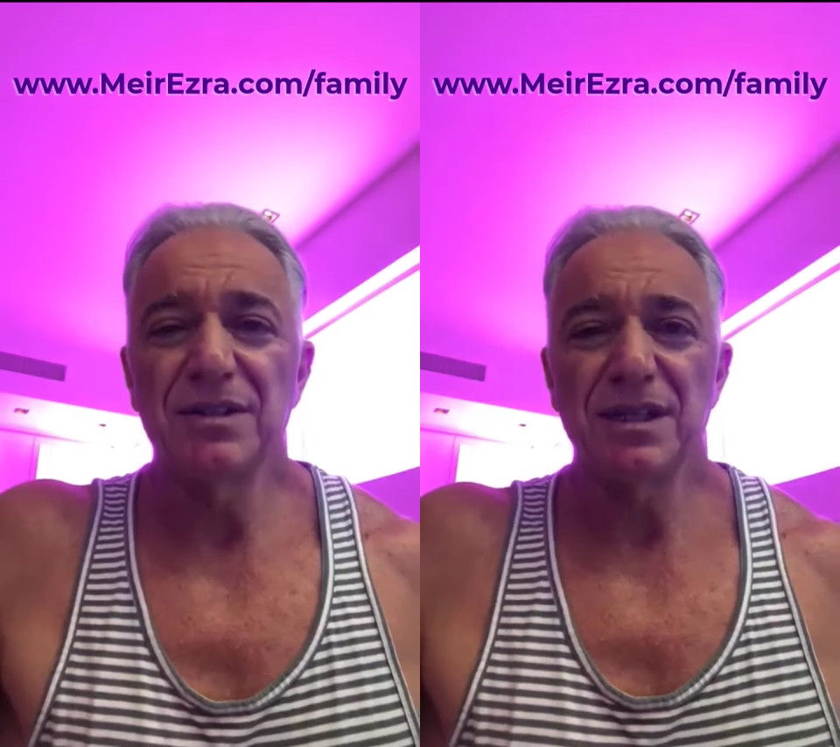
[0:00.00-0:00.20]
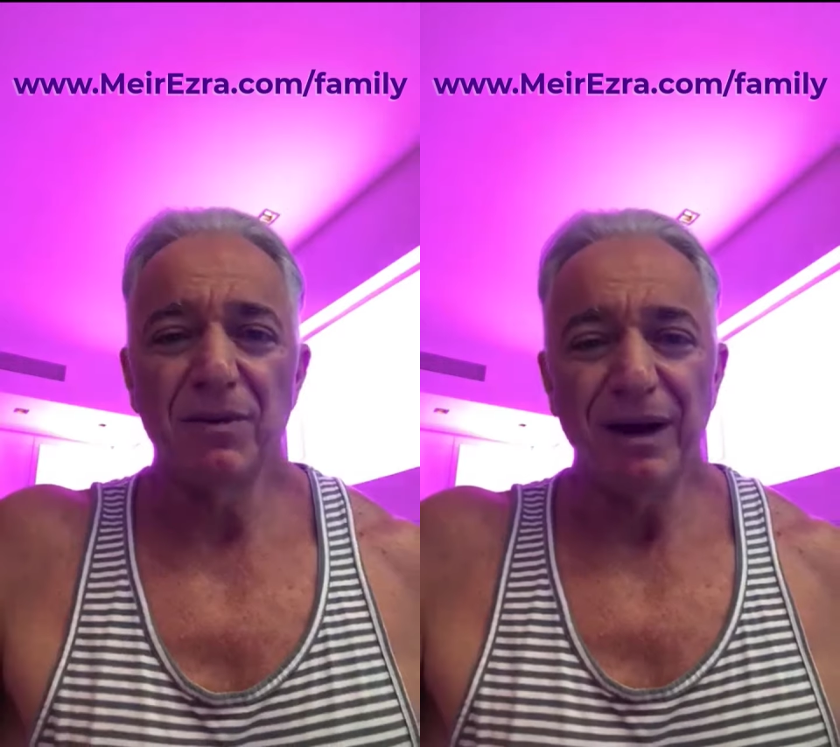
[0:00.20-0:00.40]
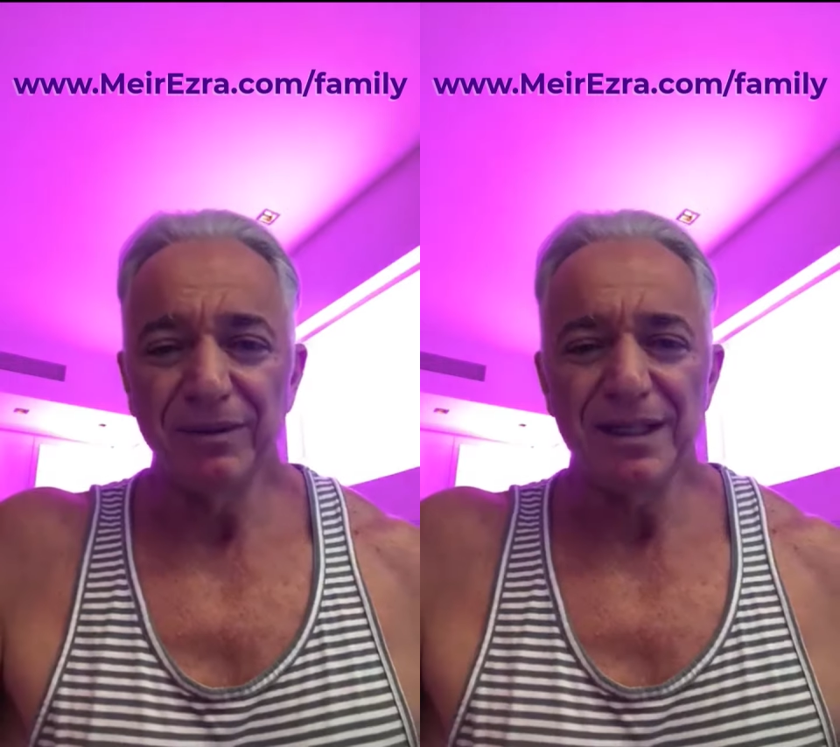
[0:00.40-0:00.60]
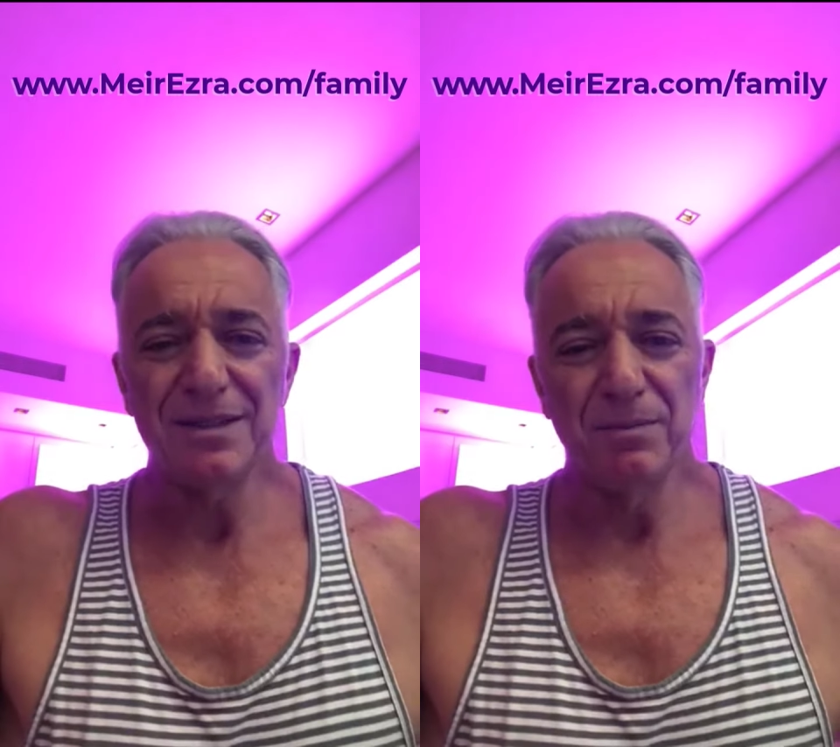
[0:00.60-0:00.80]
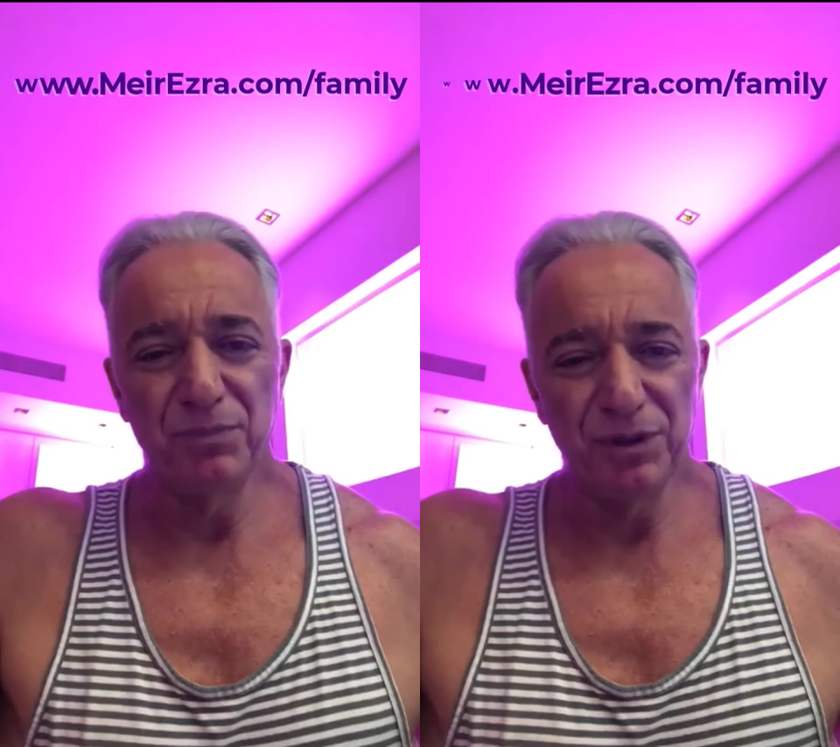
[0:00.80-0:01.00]
You say, wow,
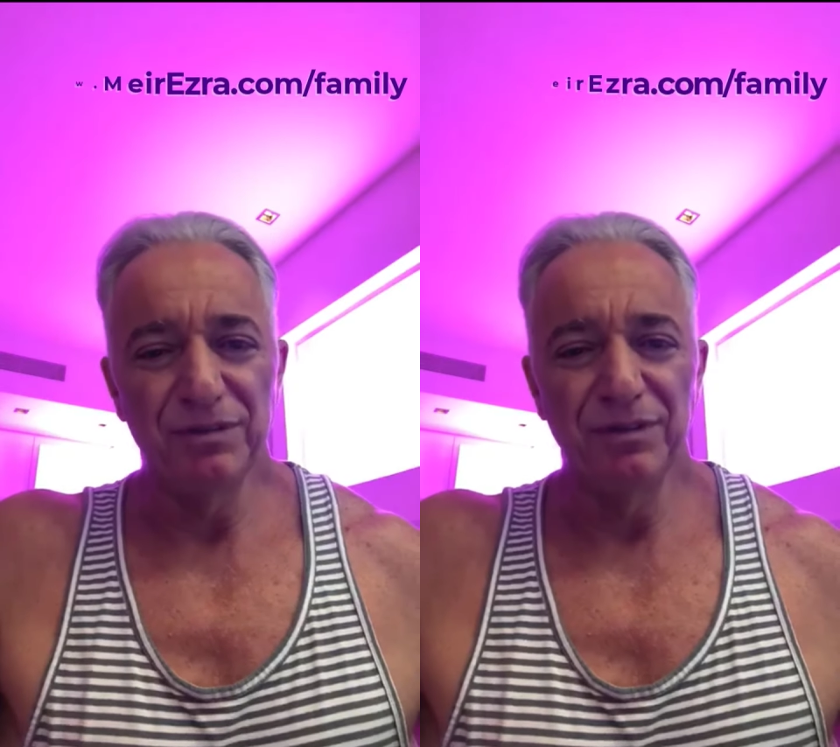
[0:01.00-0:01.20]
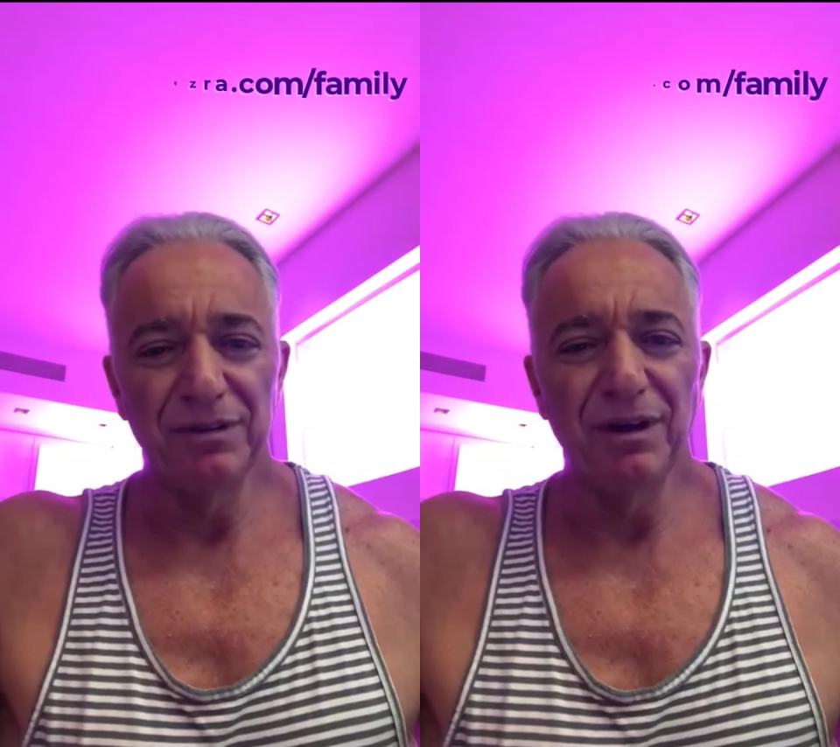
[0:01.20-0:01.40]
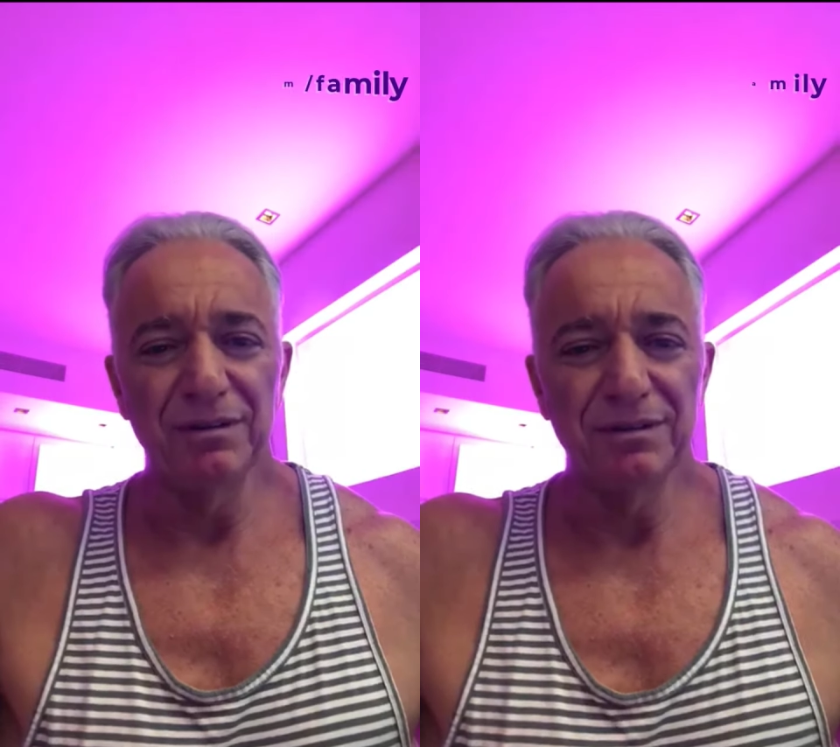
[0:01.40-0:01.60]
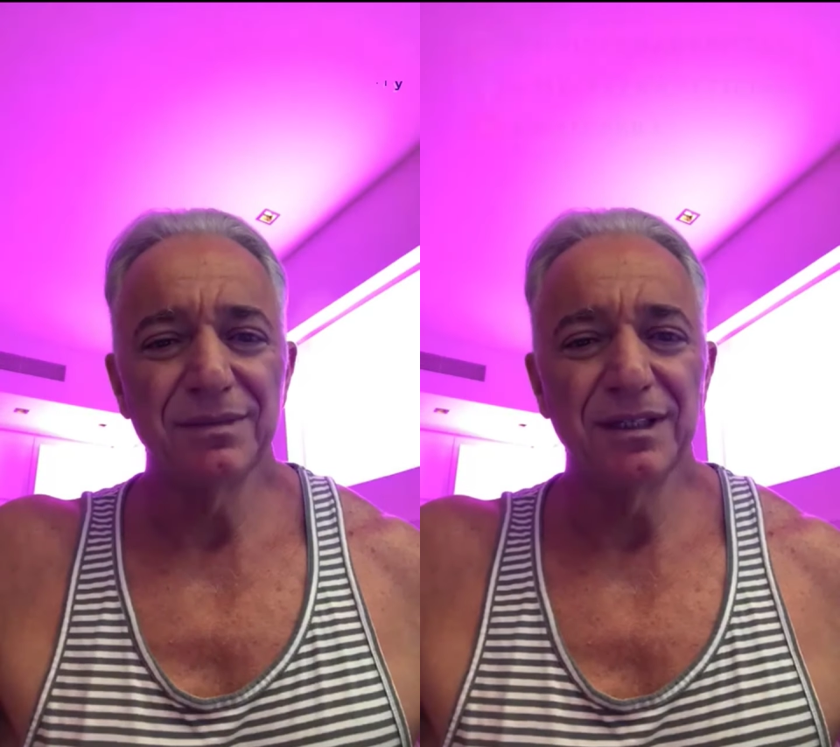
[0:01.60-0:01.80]
that's a beautiful thought.